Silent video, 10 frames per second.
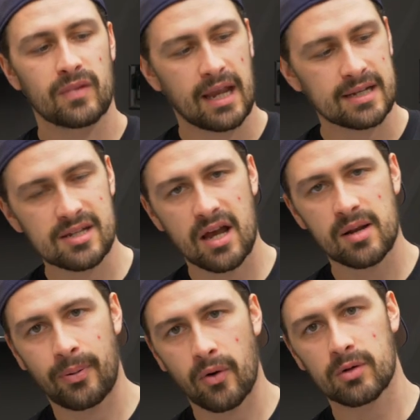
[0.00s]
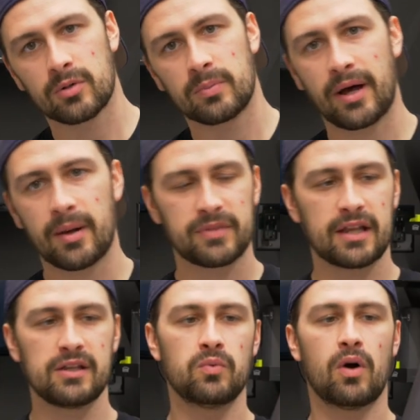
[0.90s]
a portable pump
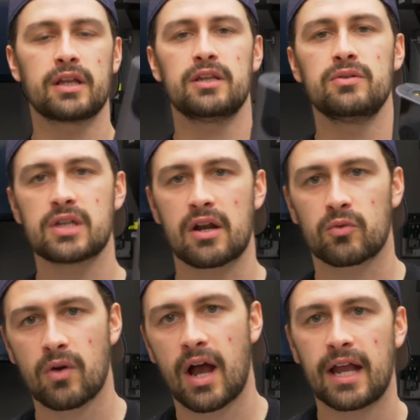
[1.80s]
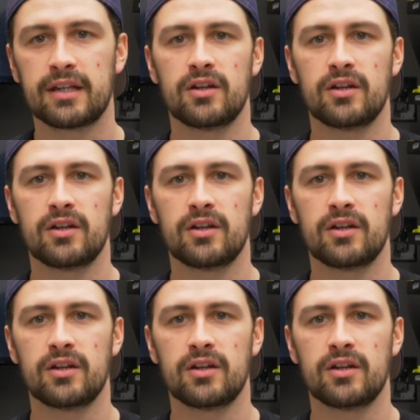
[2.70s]
that you'd want to use on a ride.